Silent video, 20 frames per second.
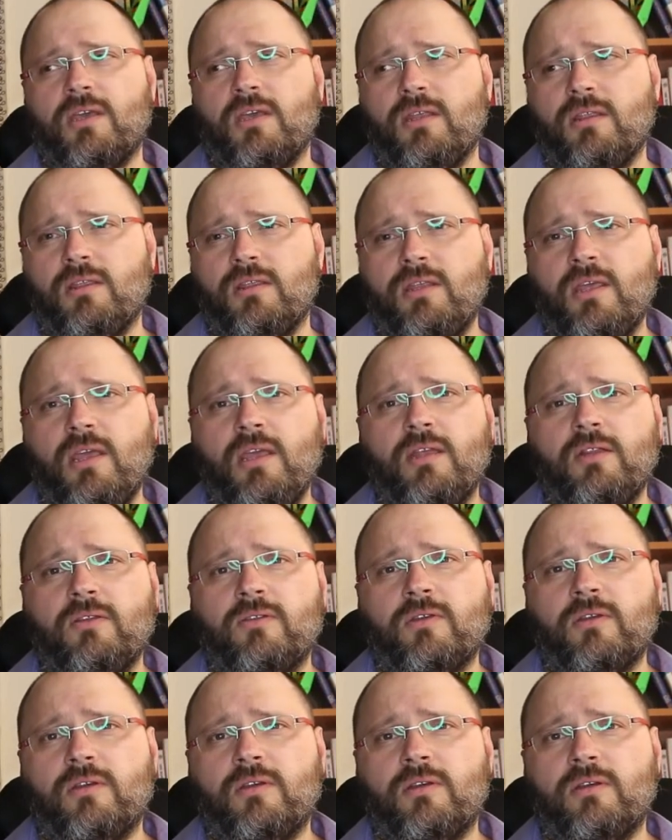Indeed,
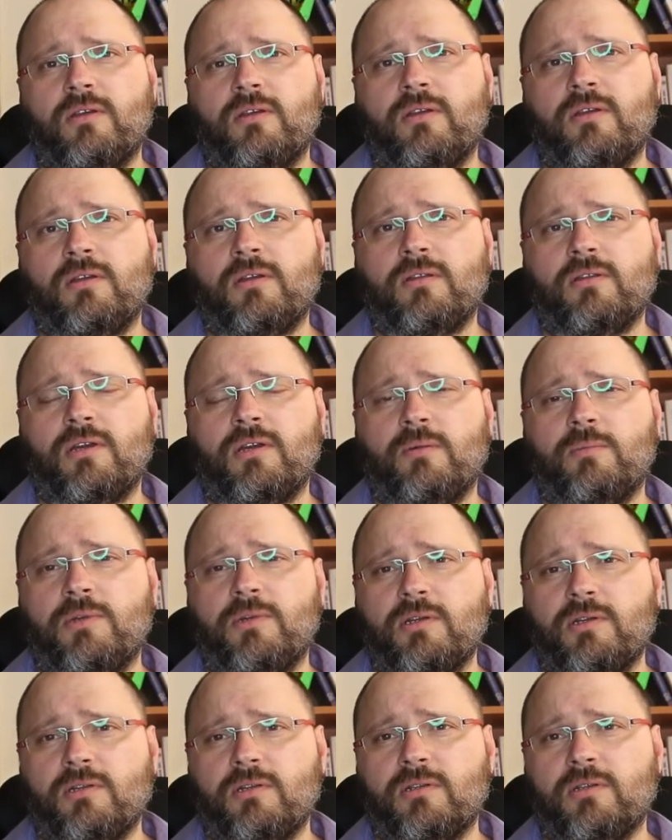the
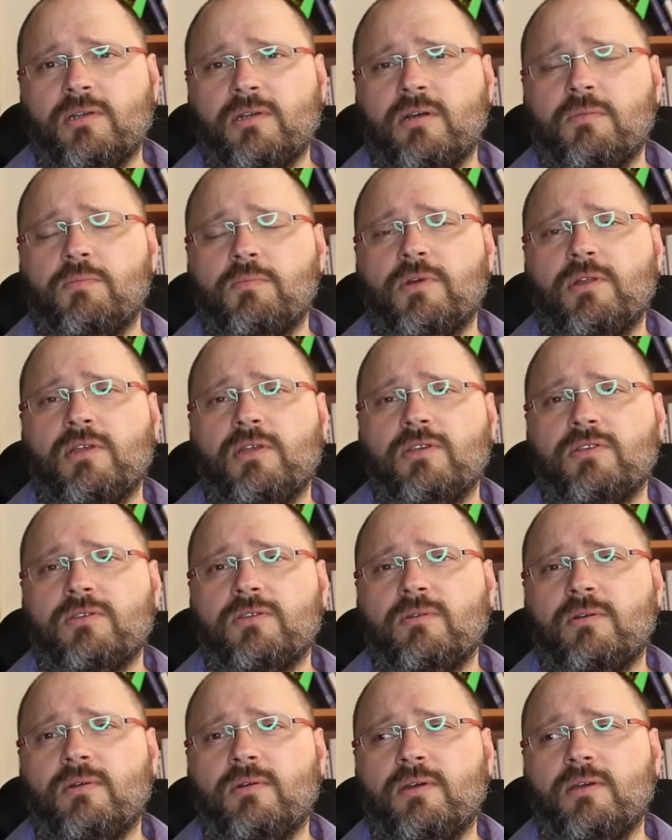American
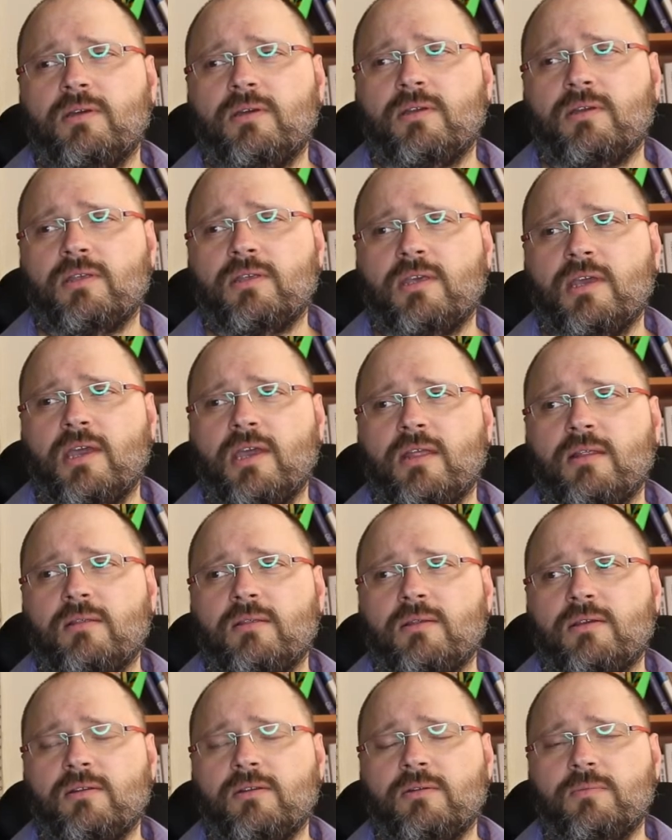companies
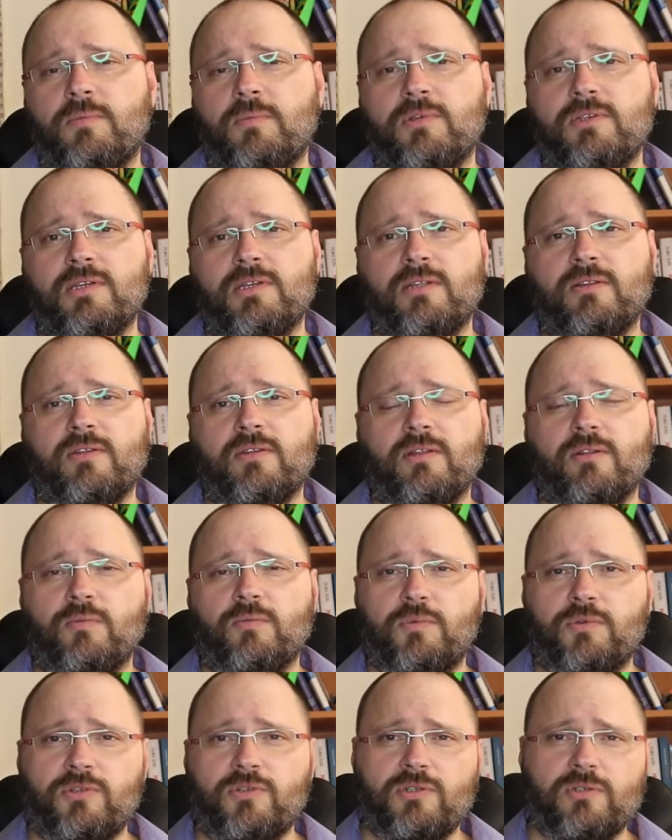can represent an
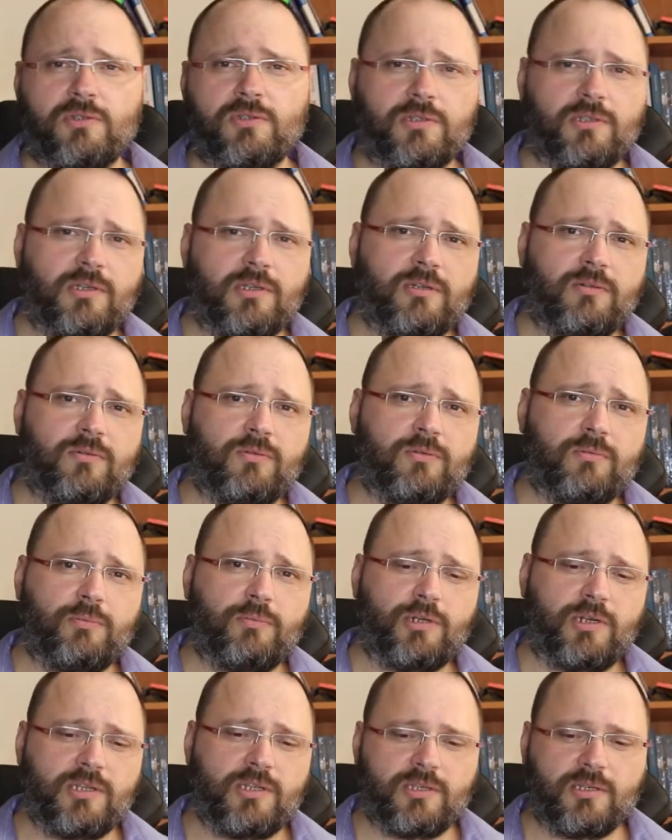opportunity to
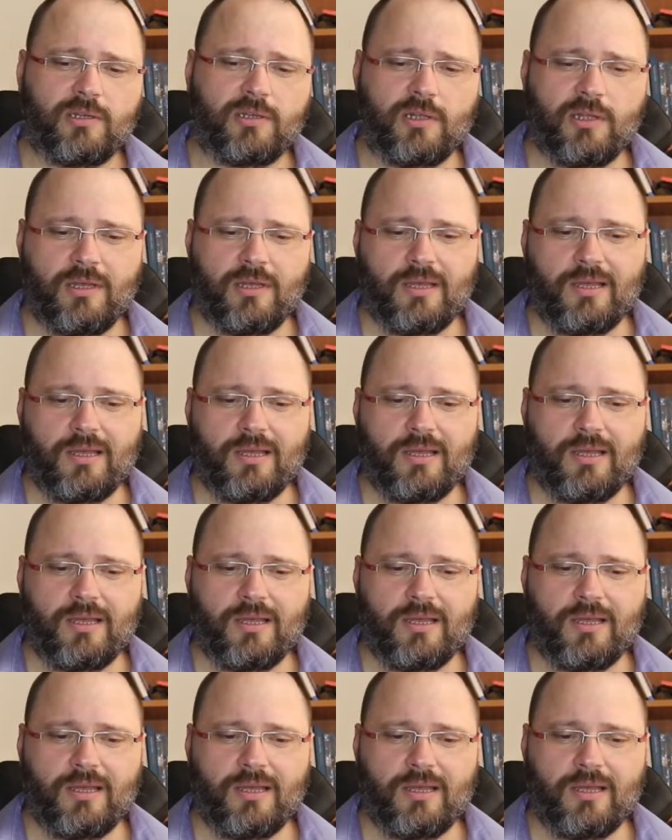Brazil.